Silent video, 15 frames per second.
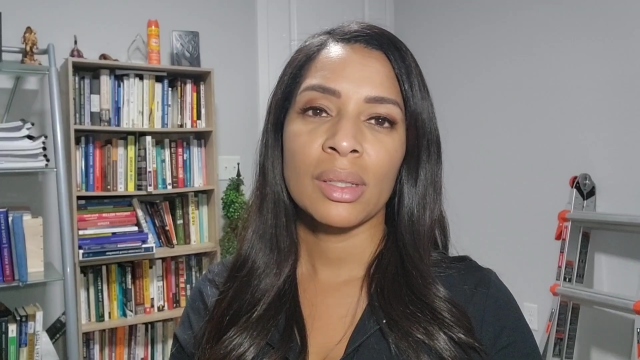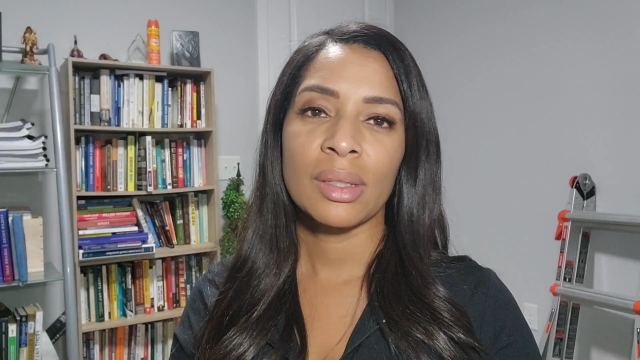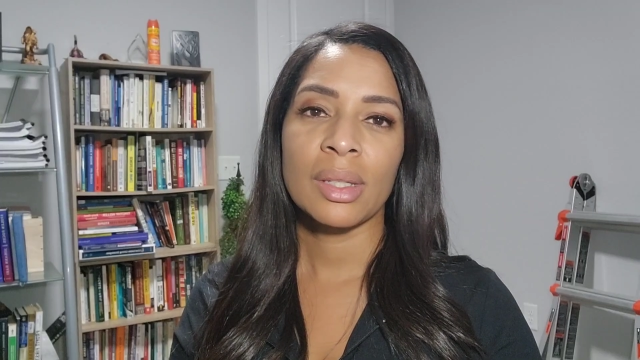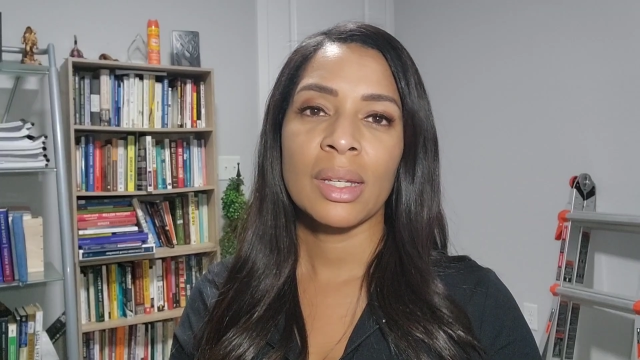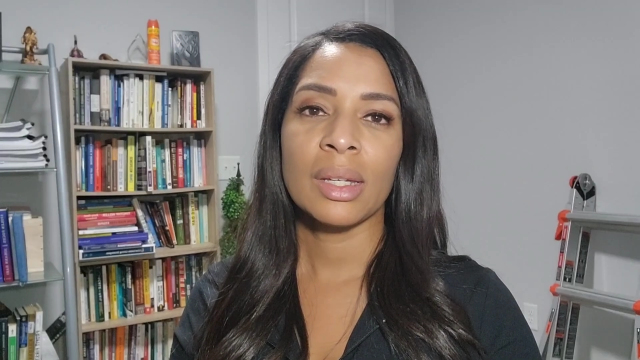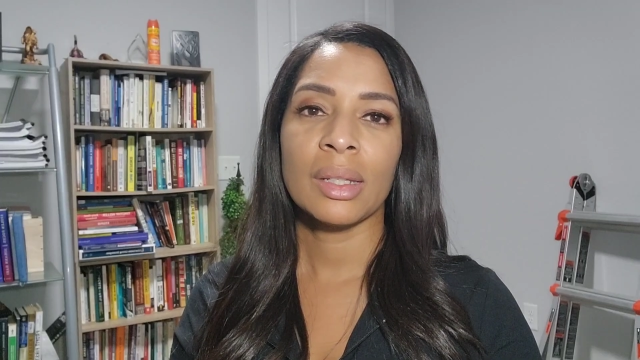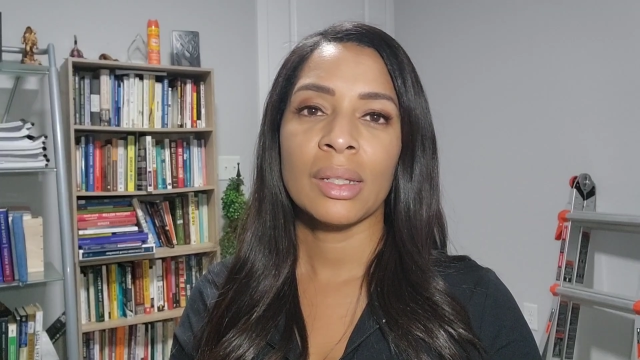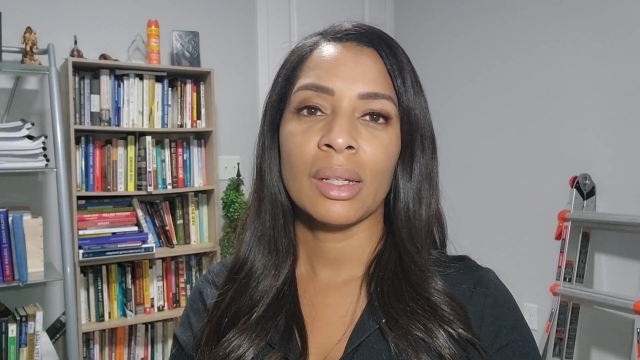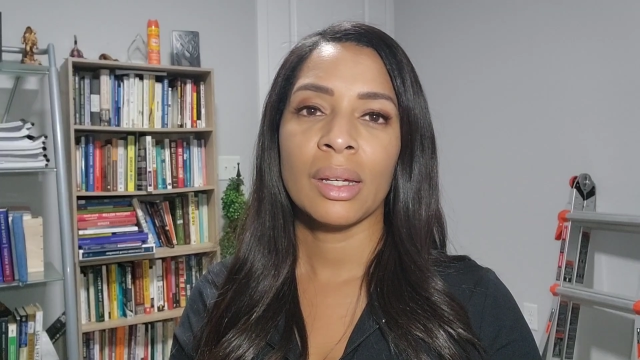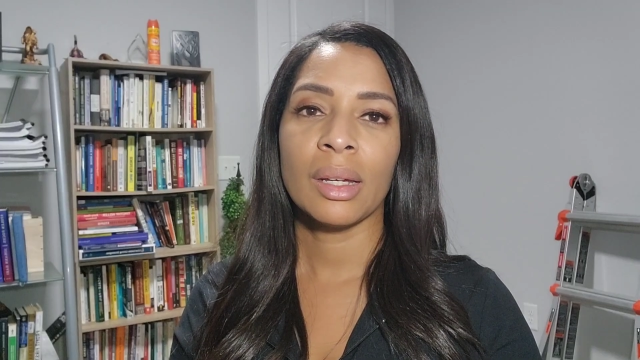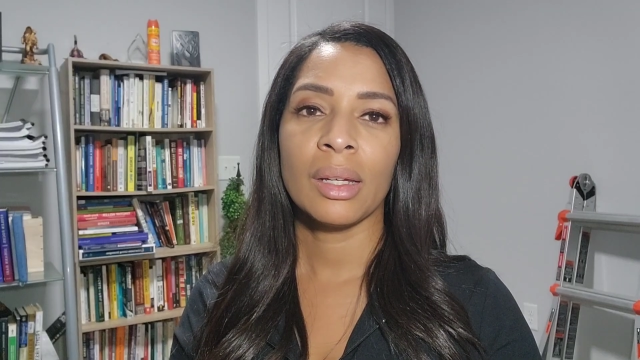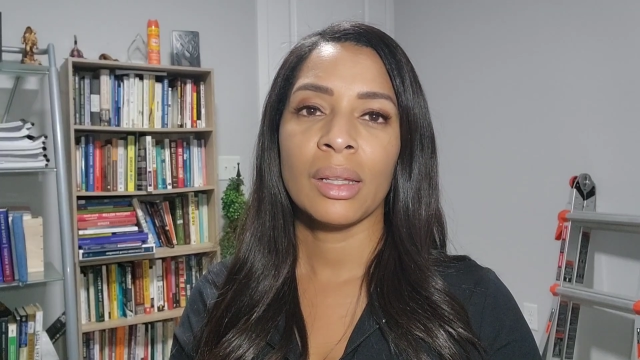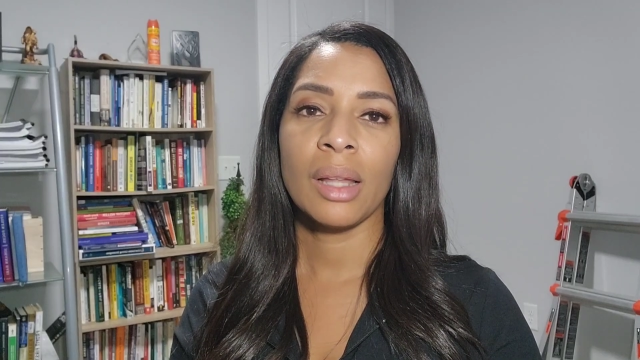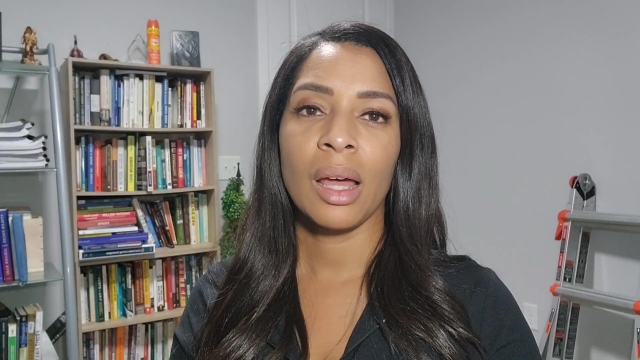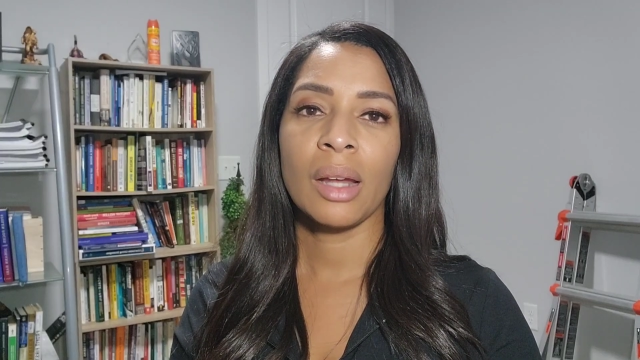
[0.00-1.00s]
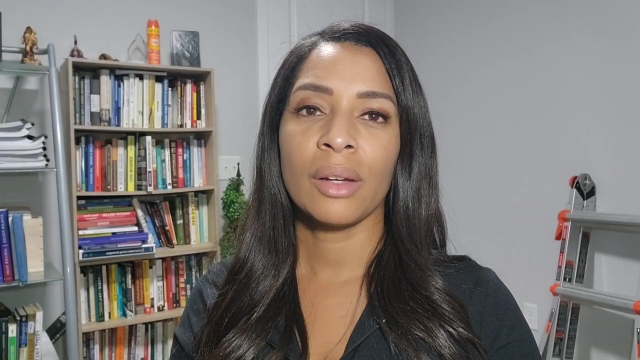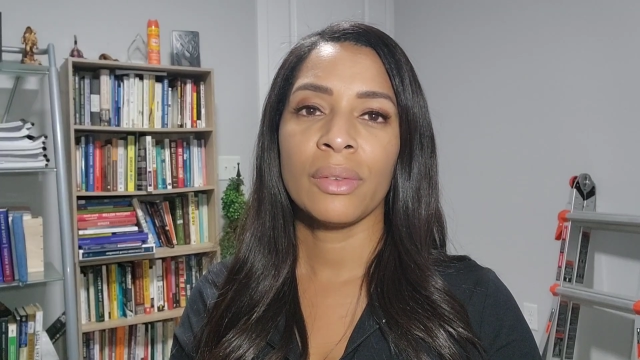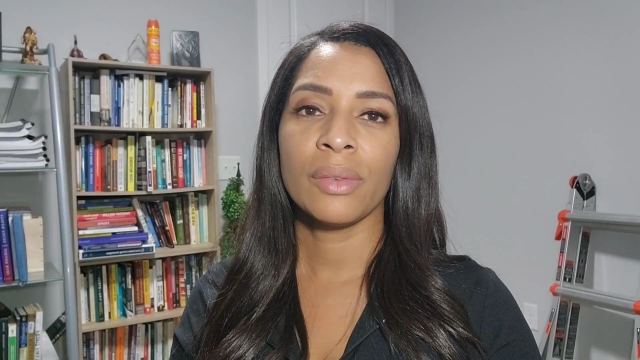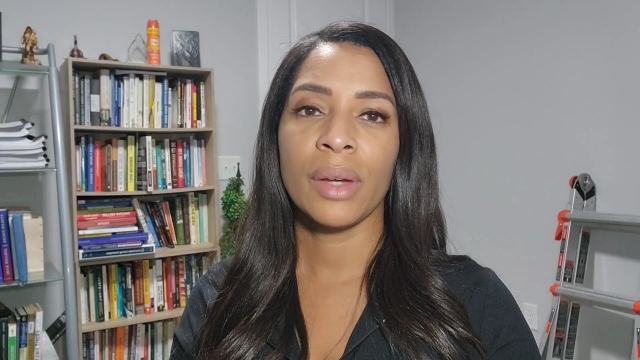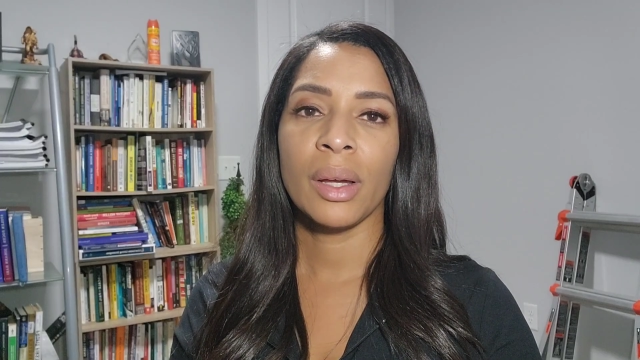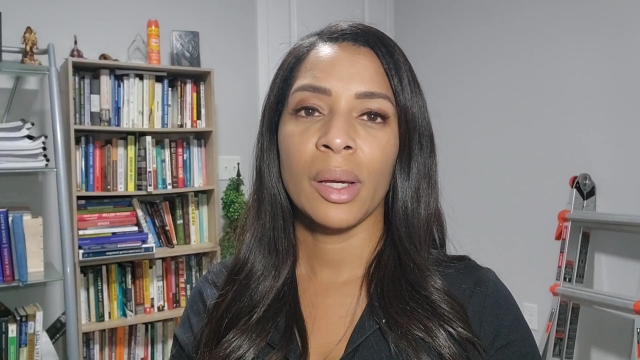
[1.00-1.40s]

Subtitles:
seen a lot of